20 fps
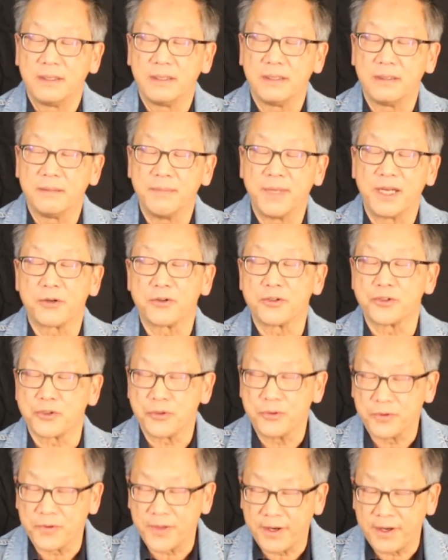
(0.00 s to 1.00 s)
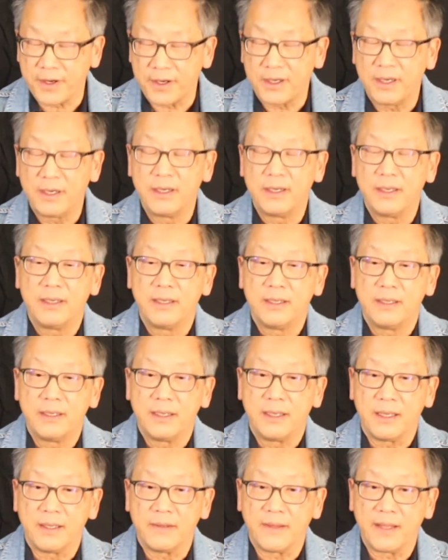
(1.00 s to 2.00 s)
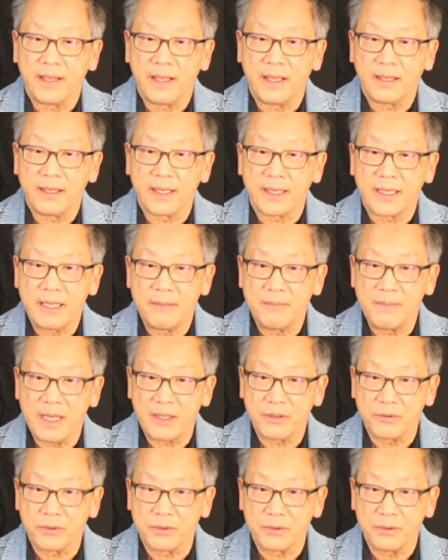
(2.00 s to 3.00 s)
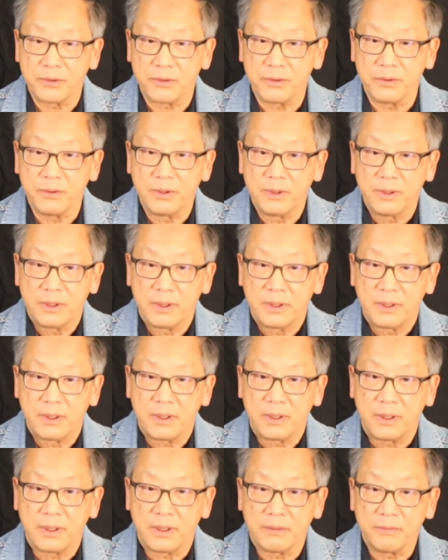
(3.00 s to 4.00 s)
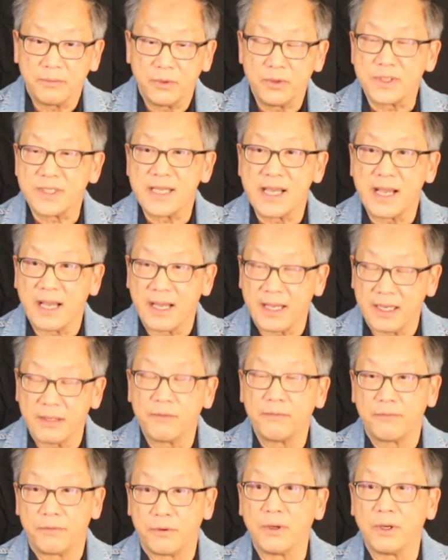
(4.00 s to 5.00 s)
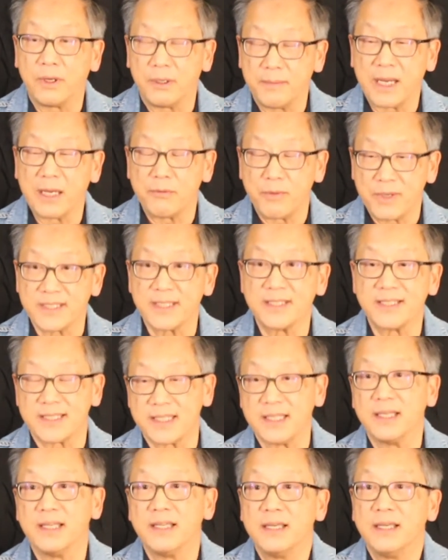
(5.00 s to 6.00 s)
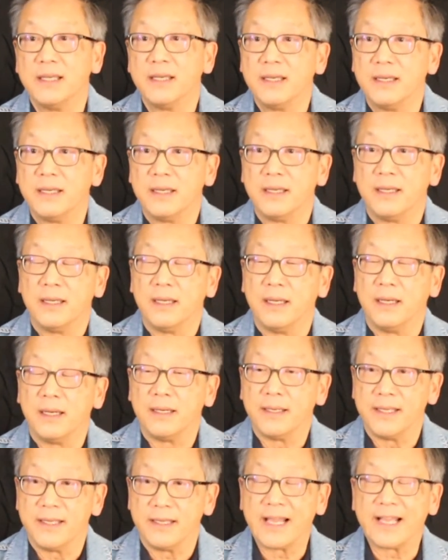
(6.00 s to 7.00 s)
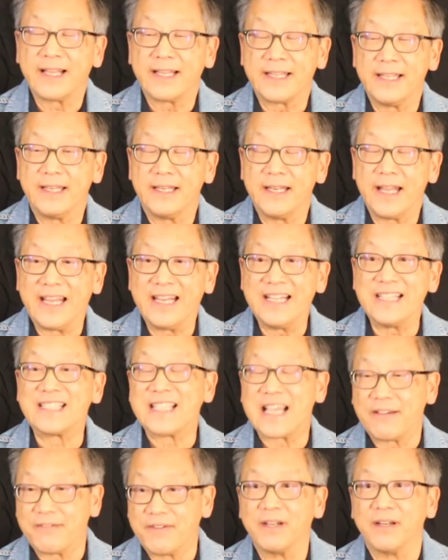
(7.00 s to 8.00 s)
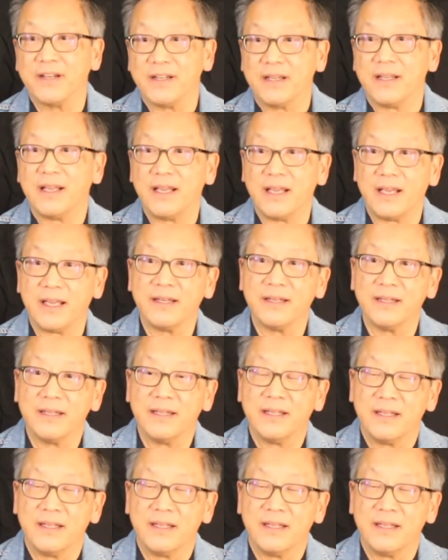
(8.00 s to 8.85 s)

medical school there, and then I came down to UCI for my residency in 1987. And